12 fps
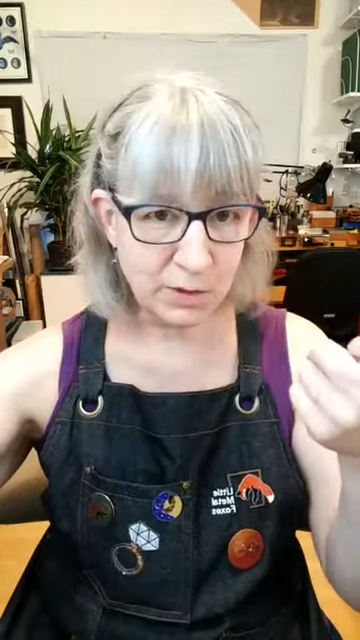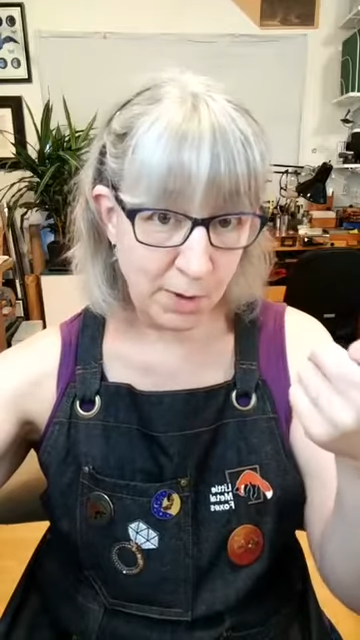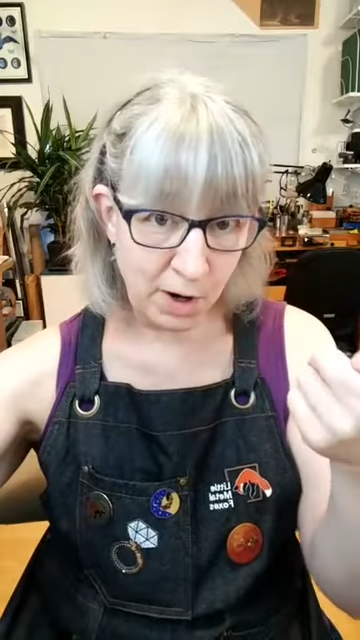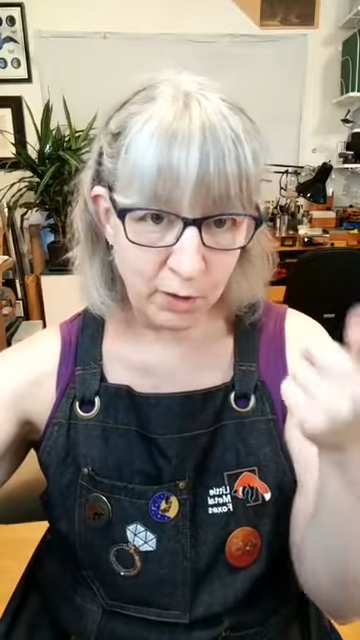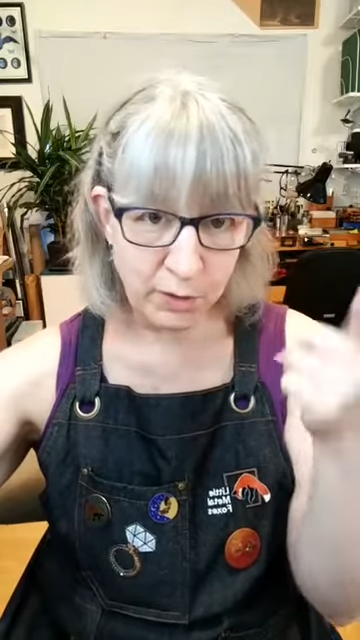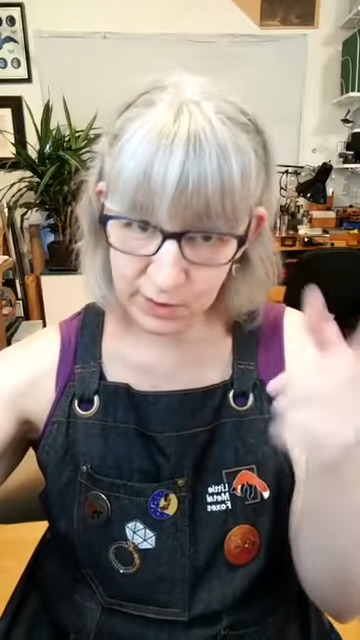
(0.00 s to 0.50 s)

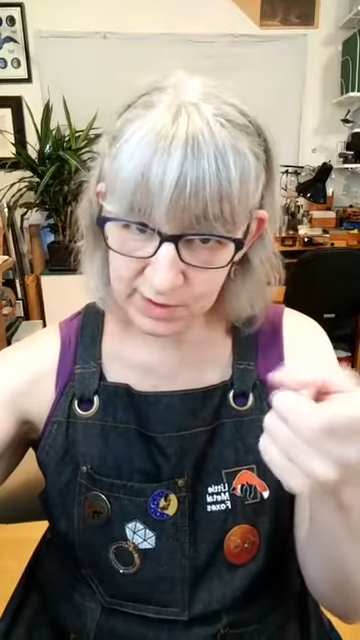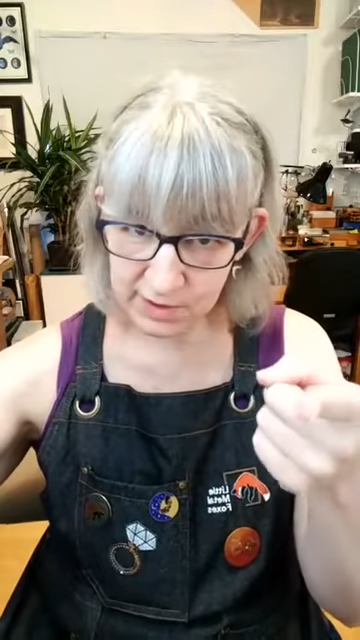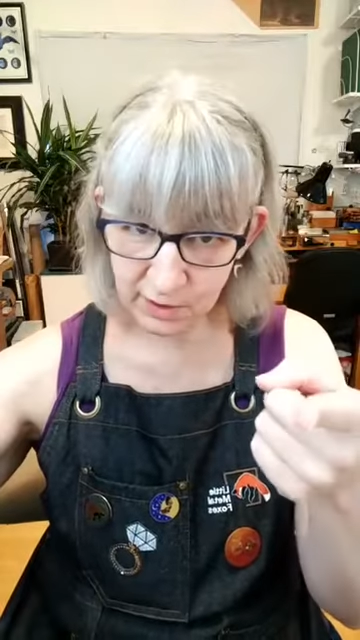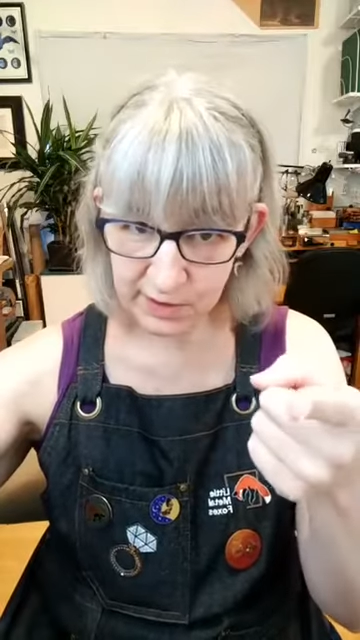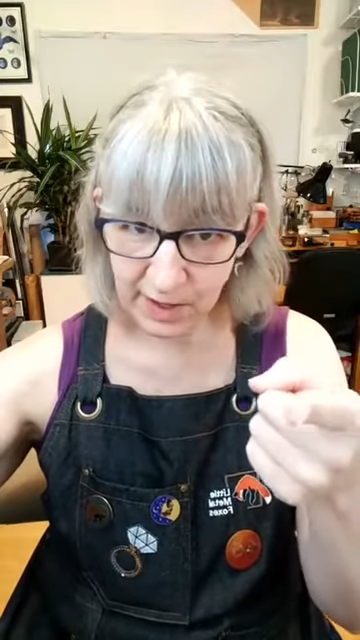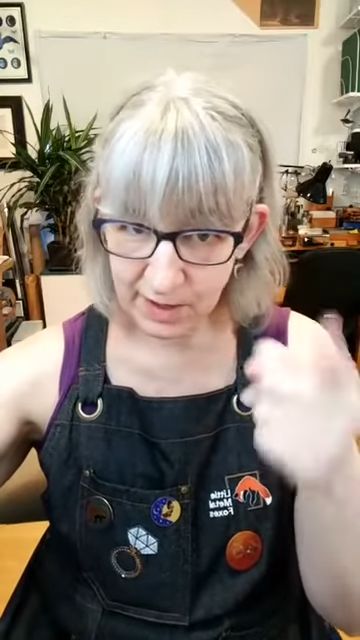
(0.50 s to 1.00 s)
You can
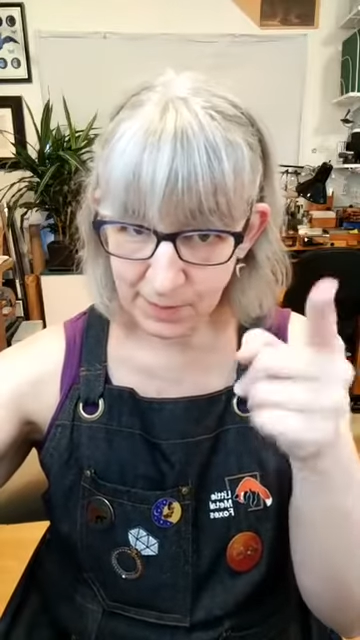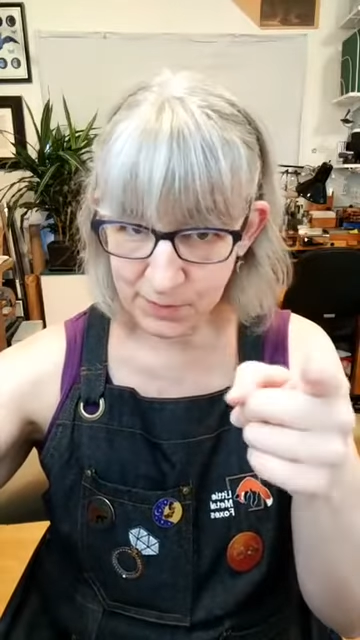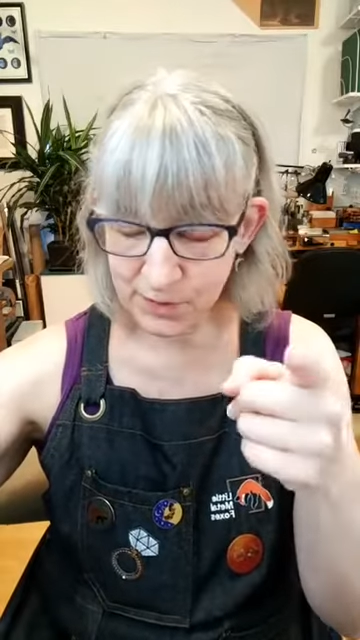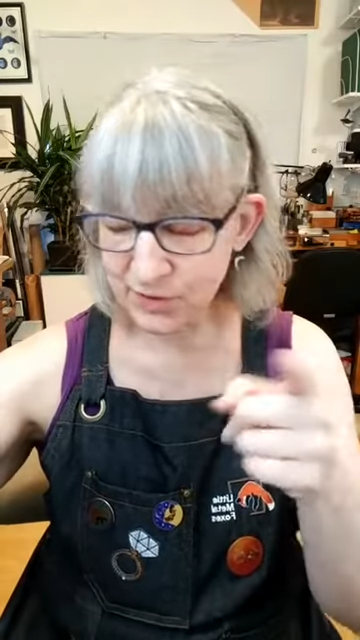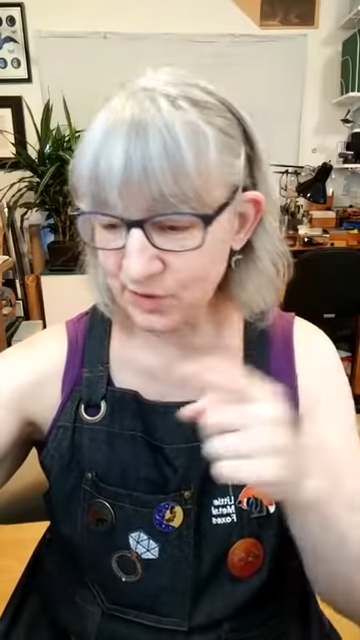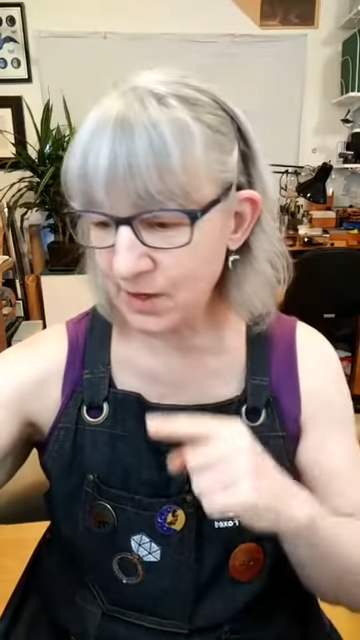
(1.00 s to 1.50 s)
still sign up.
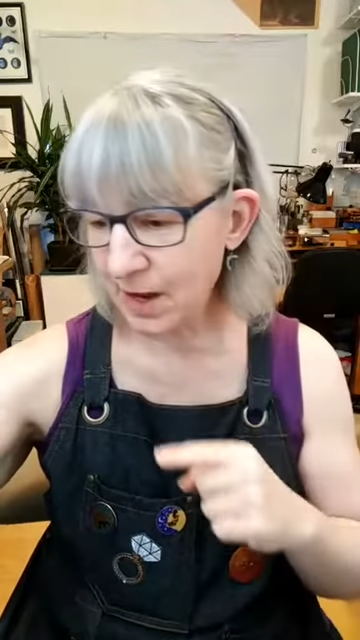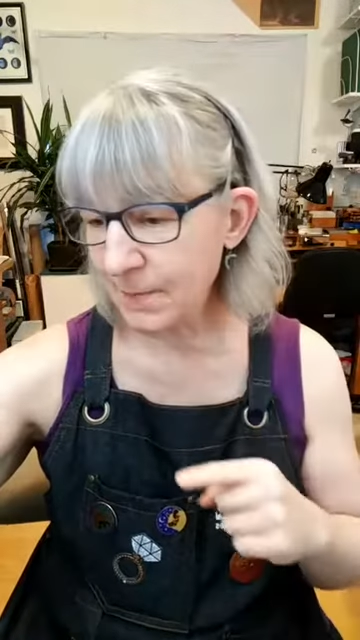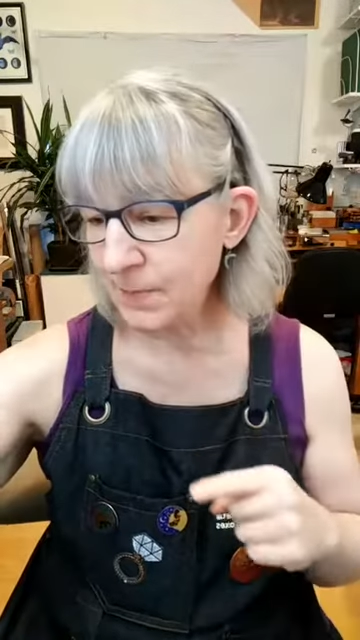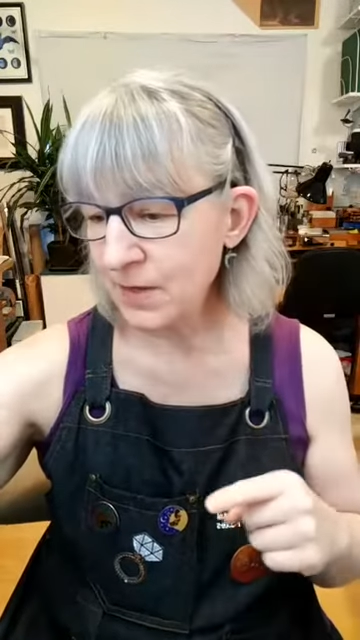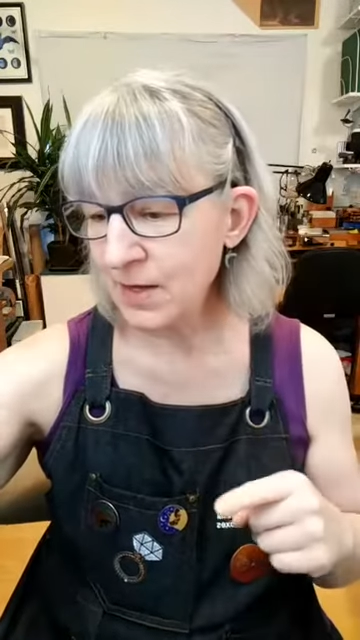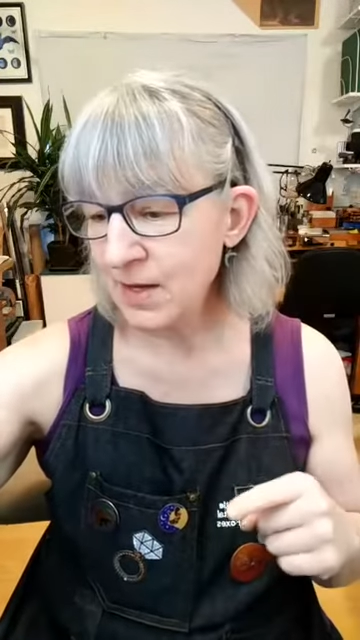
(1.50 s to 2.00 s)
There's still time.